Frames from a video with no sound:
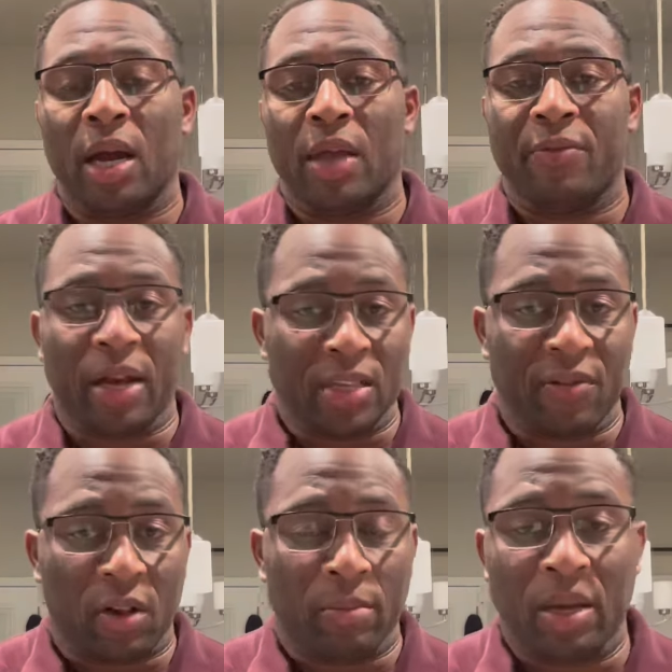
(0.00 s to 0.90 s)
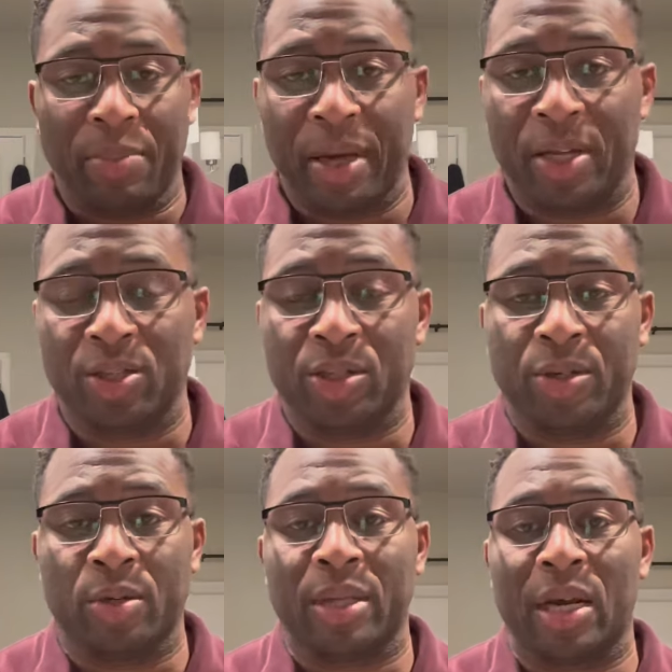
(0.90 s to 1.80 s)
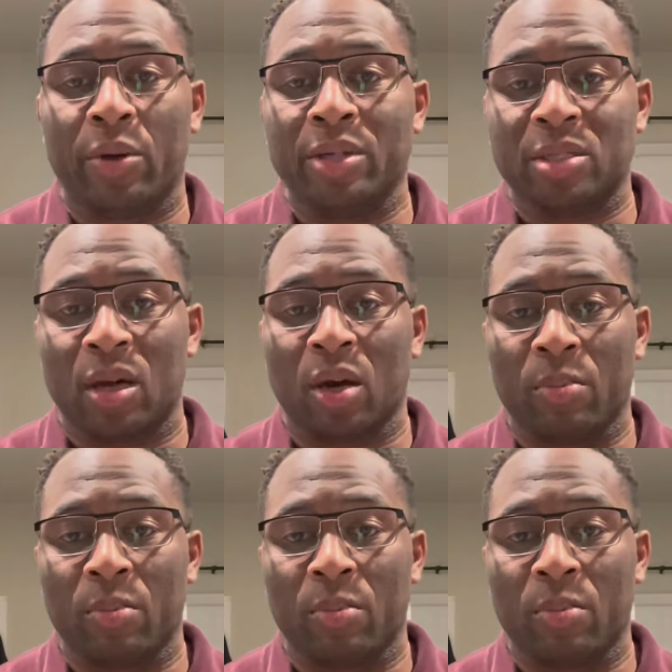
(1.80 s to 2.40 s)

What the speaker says: if you guys follow my page, you know that I always talk